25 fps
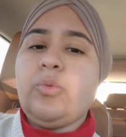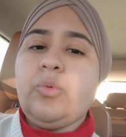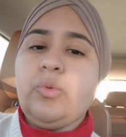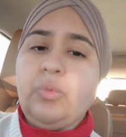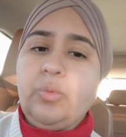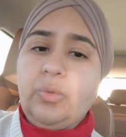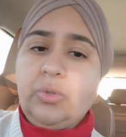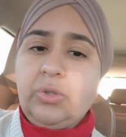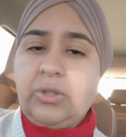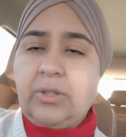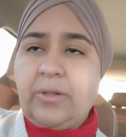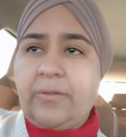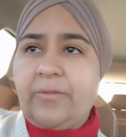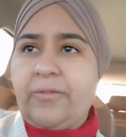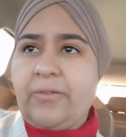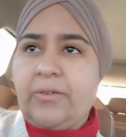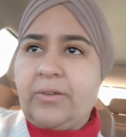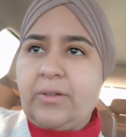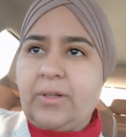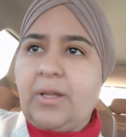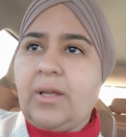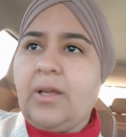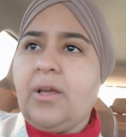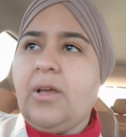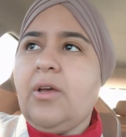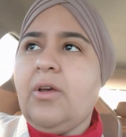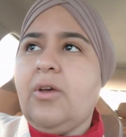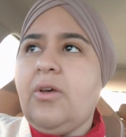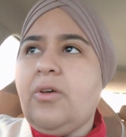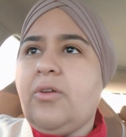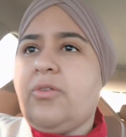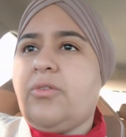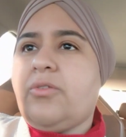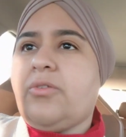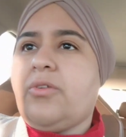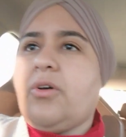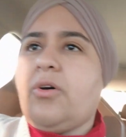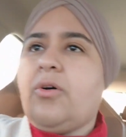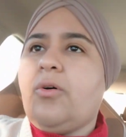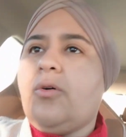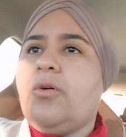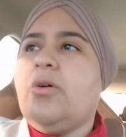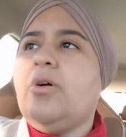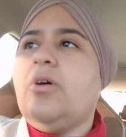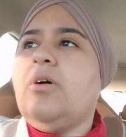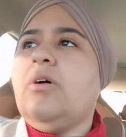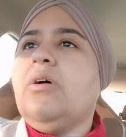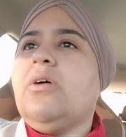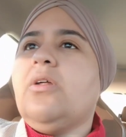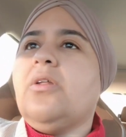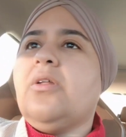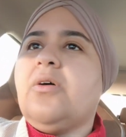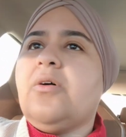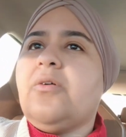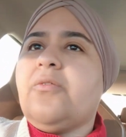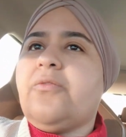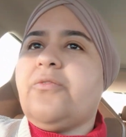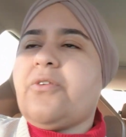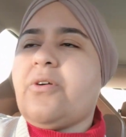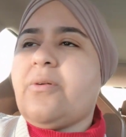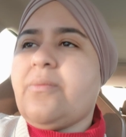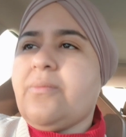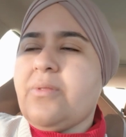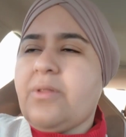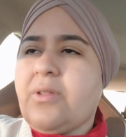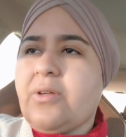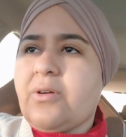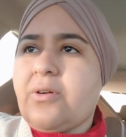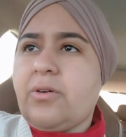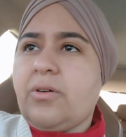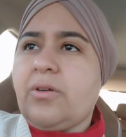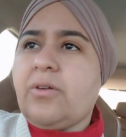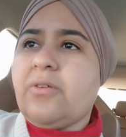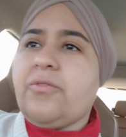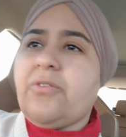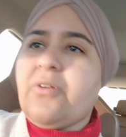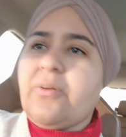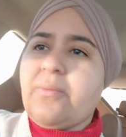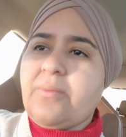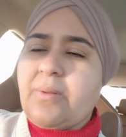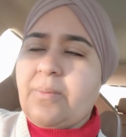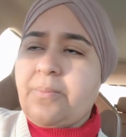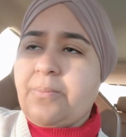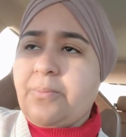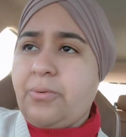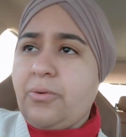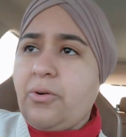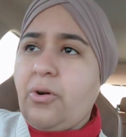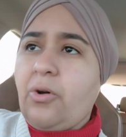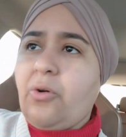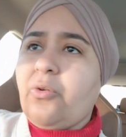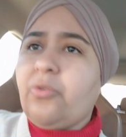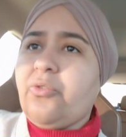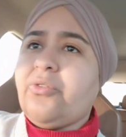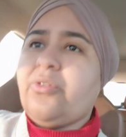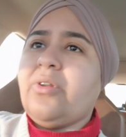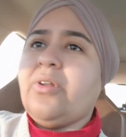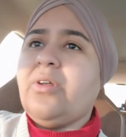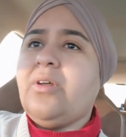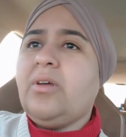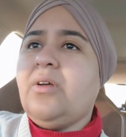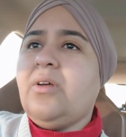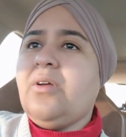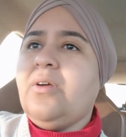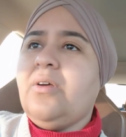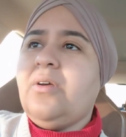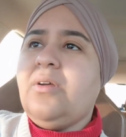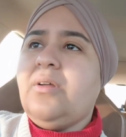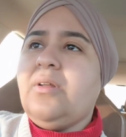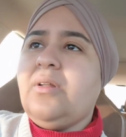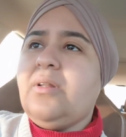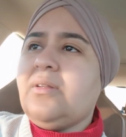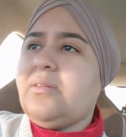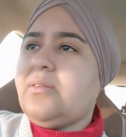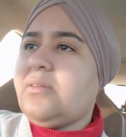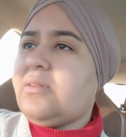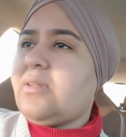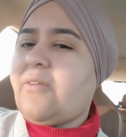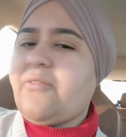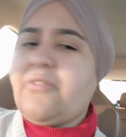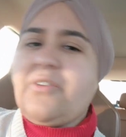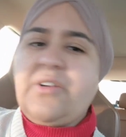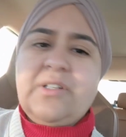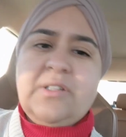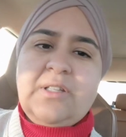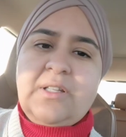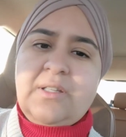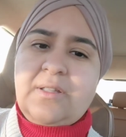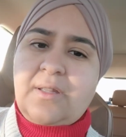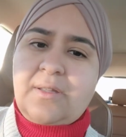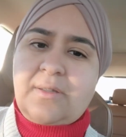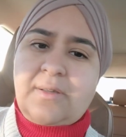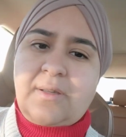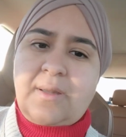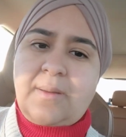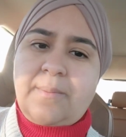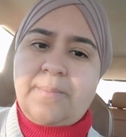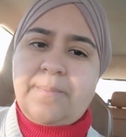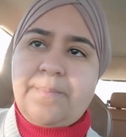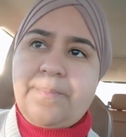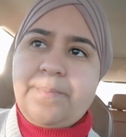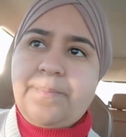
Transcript: we would do different. So from the pros, definitely the team.